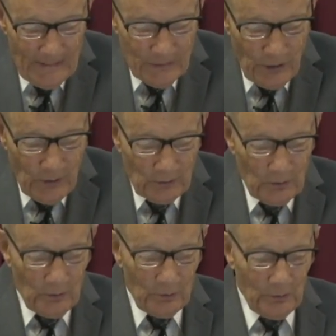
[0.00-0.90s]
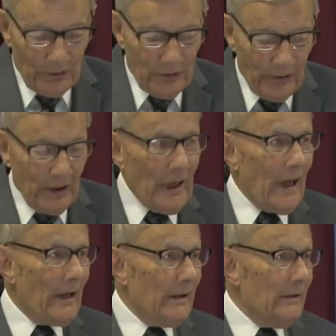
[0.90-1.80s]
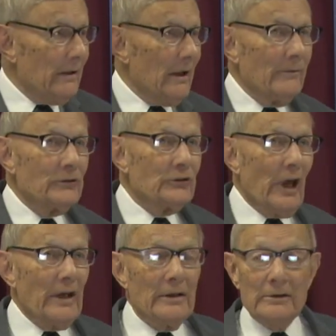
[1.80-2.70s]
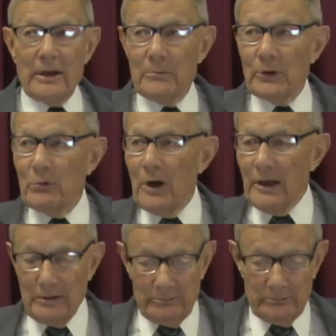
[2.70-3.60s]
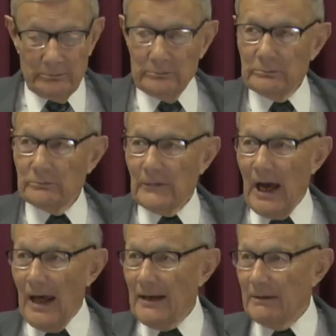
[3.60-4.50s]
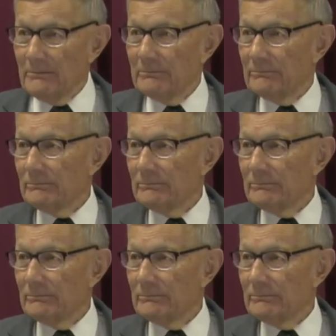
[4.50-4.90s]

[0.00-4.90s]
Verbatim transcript: So we're to the end of cycle number one. Got it?